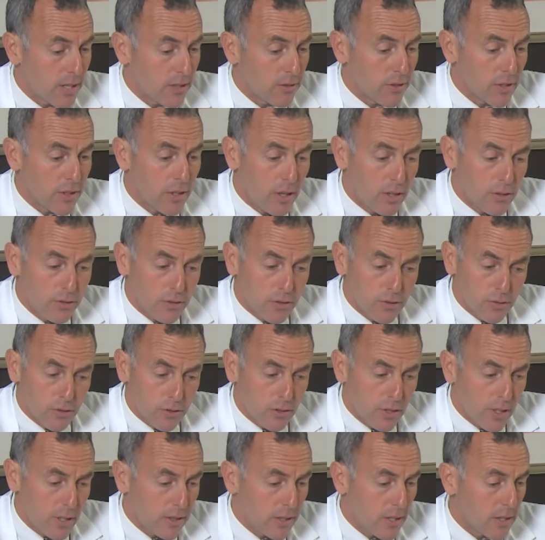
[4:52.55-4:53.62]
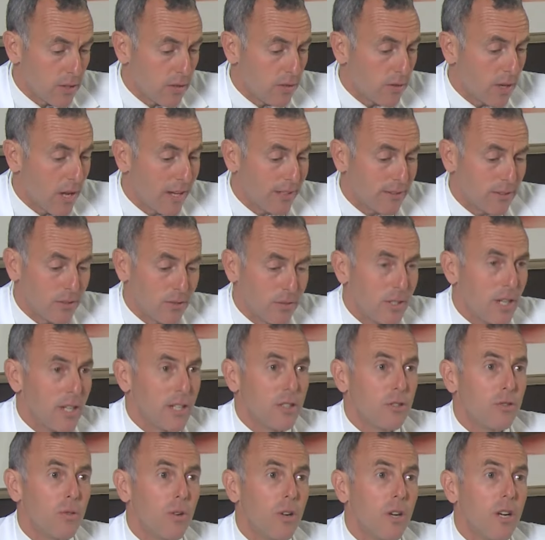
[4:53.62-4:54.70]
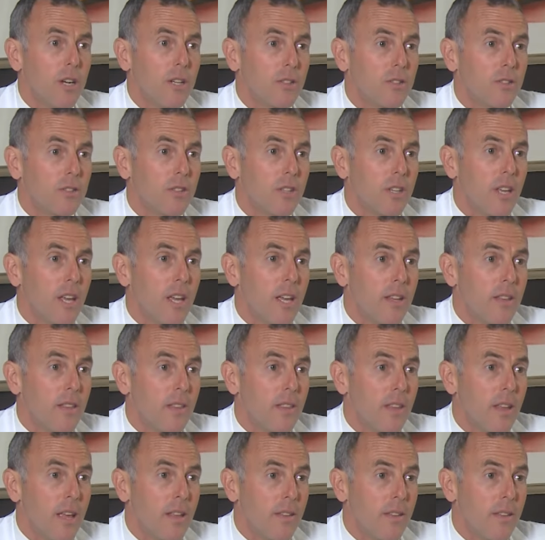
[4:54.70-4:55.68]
is it also said that you're not doing any drugs. And